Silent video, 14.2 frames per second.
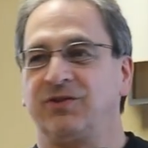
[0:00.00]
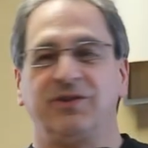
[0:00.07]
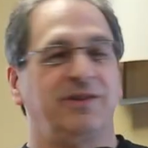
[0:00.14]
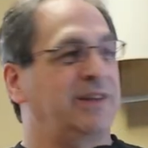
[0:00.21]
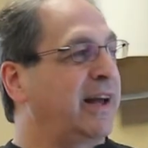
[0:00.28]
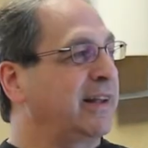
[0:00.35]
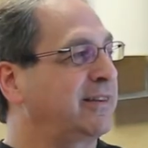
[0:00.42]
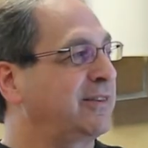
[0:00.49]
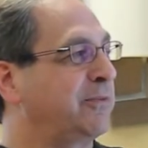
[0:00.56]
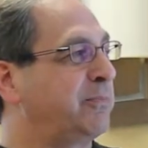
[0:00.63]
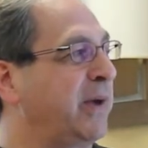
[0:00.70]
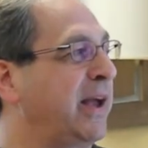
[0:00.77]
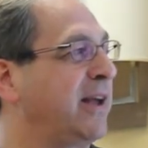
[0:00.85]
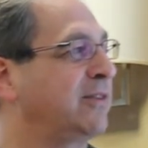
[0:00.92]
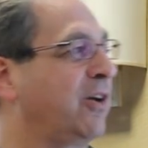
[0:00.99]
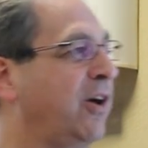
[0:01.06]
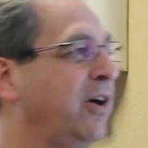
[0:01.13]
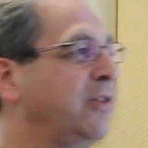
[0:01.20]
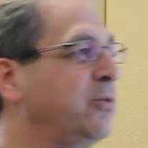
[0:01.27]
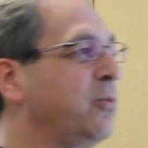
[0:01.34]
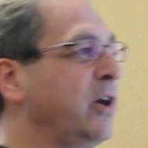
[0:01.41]
that's based
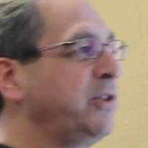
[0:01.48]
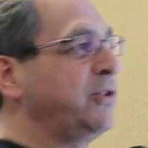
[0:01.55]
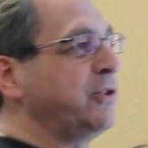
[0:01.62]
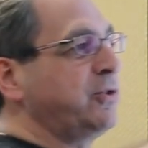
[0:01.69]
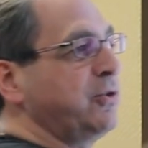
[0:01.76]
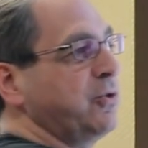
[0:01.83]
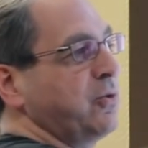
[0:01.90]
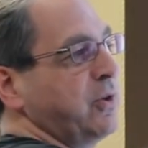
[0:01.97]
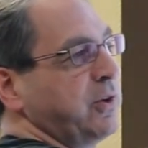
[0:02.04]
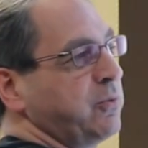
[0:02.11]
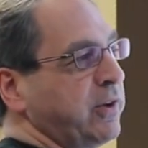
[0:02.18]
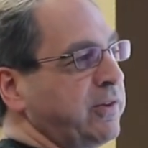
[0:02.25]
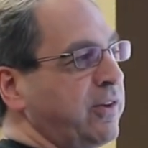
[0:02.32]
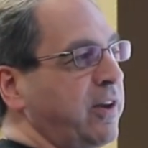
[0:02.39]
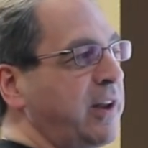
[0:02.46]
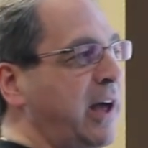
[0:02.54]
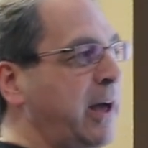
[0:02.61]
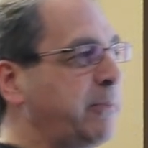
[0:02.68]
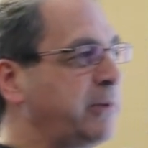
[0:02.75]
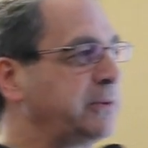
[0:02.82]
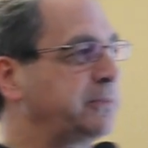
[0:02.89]
on what you do and what's going to
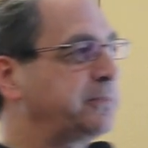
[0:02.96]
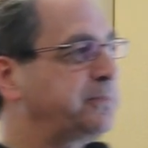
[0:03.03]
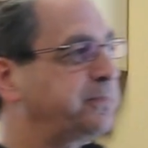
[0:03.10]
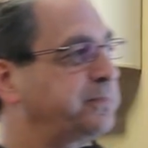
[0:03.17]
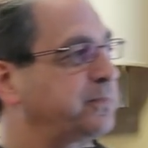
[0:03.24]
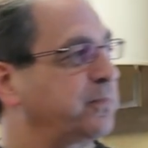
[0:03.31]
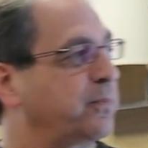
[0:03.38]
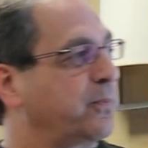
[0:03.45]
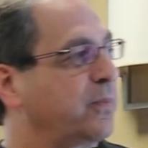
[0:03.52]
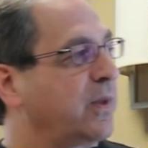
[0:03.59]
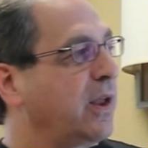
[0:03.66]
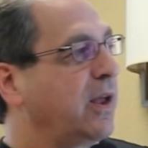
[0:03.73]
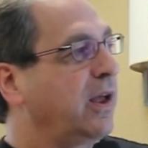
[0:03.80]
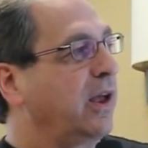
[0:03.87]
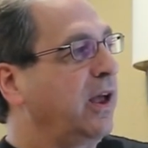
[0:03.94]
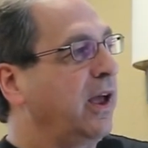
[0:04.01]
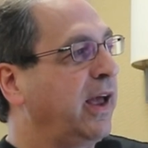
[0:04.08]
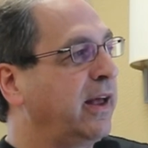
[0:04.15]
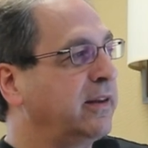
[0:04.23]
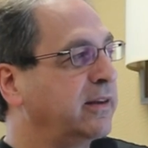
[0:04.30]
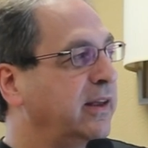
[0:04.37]
happen.
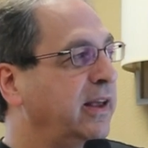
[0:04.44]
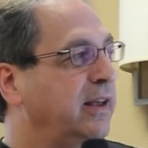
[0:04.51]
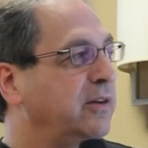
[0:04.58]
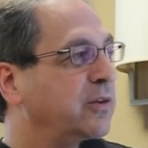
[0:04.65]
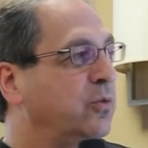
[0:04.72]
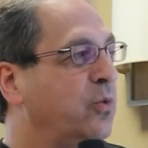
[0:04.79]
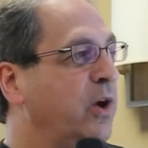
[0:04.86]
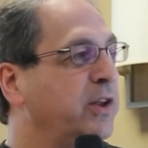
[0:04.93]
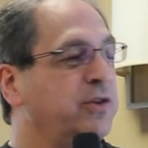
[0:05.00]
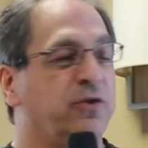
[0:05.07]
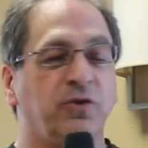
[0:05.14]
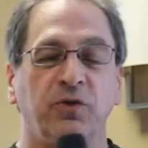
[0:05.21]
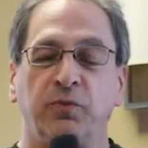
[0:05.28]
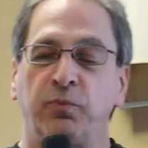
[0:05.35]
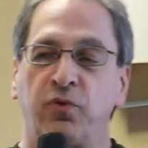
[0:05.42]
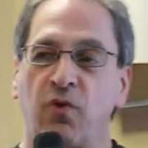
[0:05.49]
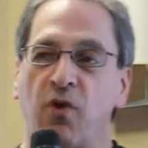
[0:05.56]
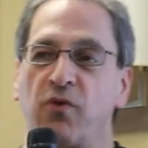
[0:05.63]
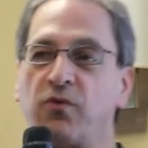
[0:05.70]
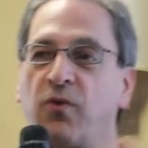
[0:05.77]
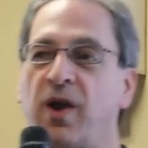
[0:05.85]
And when you
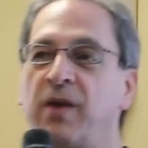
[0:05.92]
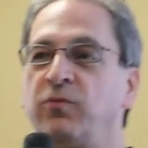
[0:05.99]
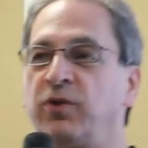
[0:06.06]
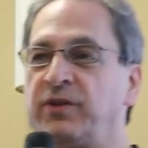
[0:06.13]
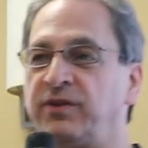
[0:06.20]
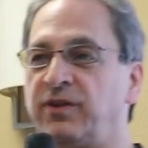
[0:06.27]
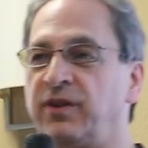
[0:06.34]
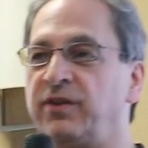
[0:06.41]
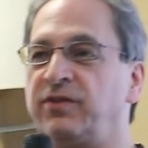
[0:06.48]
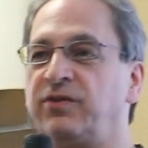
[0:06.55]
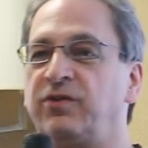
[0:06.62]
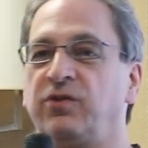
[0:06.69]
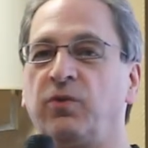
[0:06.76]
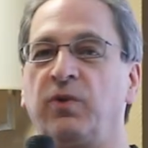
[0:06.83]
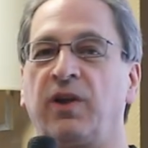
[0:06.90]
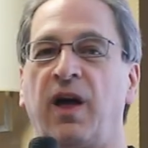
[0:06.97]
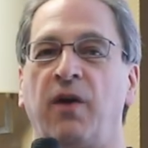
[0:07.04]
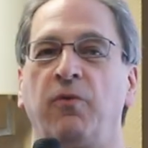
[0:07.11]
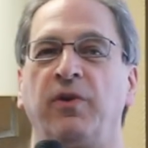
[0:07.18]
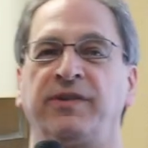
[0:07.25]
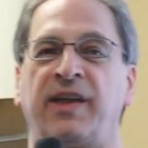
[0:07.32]
program with this, you will
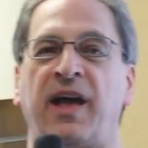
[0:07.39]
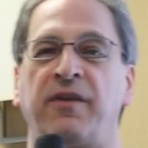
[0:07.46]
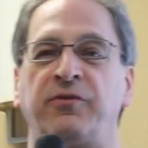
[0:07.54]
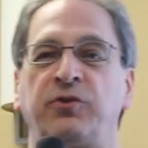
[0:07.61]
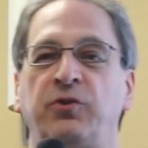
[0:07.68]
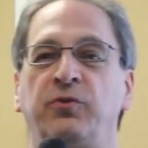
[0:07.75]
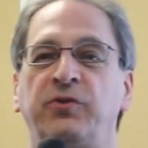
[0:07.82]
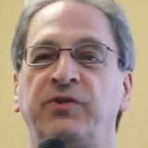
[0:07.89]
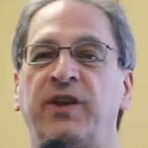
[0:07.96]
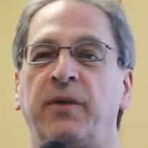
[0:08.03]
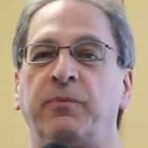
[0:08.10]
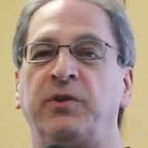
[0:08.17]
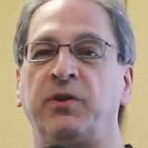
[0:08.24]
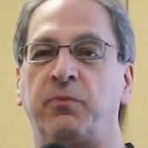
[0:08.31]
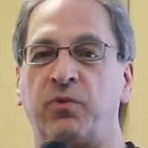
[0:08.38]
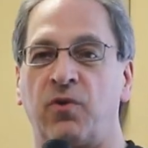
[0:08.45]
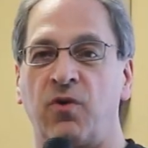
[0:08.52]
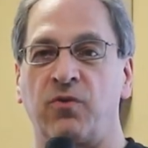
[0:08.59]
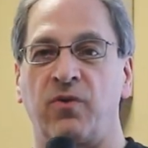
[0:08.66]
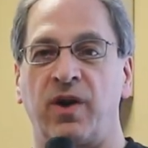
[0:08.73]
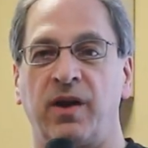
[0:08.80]
always have 2 steps in the
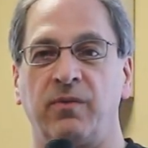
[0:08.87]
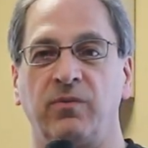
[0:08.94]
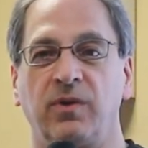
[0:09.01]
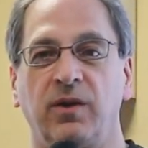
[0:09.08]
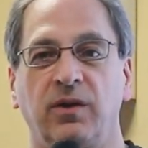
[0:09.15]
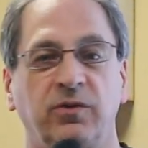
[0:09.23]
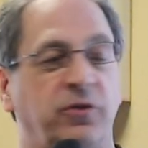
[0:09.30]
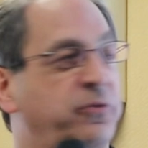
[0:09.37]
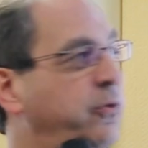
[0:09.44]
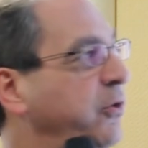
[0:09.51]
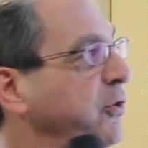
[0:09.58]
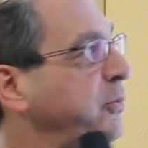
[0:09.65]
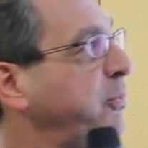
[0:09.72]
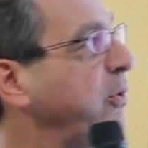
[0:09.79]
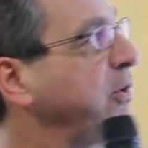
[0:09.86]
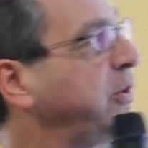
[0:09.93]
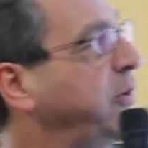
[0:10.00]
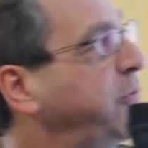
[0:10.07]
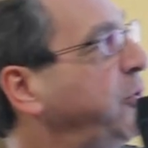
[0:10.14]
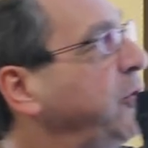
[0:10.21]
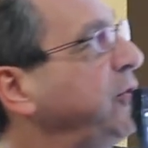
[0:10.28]
program. The
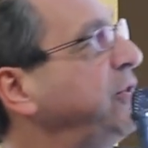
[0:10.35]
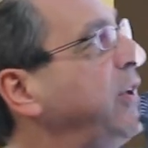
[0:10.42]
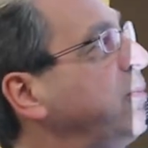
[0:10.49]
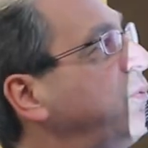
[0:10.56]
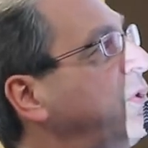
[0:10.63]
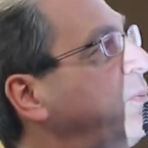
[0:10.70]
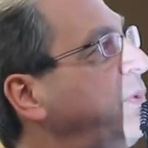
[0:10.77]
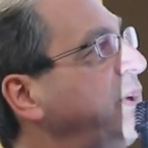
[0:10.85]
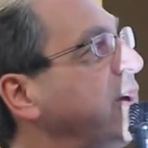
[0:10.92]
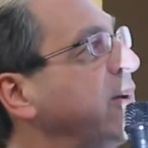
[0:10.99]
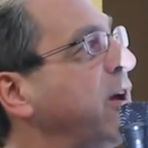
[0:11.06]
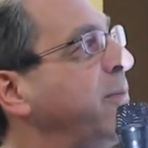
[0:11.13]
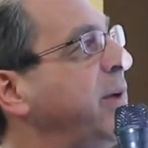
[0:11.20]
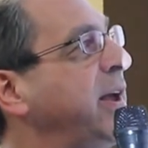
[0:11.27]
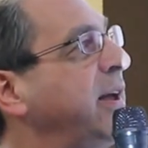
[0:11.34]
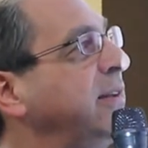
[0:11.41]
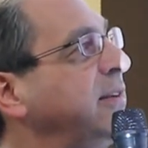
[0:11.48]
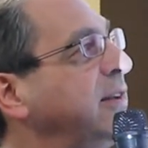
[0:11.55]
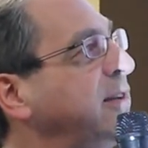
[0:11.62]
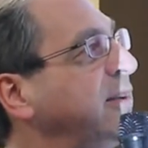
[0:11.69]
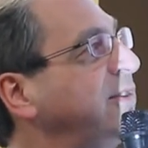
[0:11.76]
first step will be the command, and the